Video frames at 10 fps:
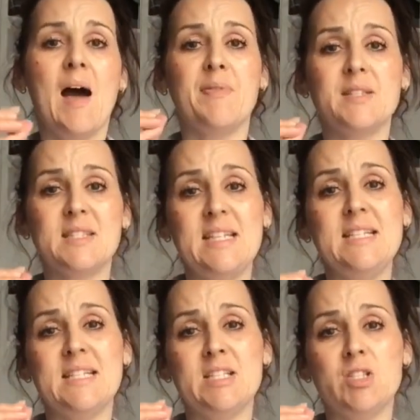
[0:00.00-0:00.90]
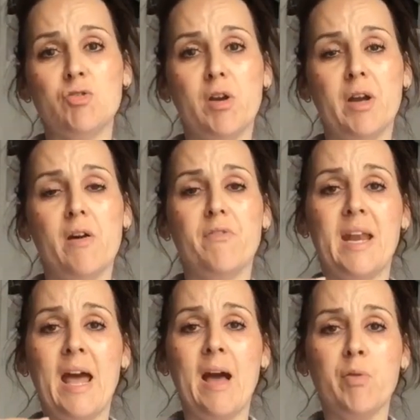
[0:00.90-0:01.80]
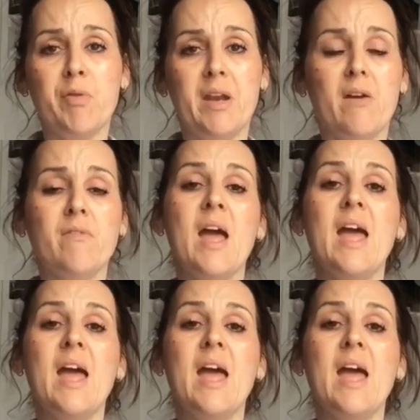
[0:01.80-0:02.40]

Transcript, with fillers: and the seed is strong enough and healthy enough,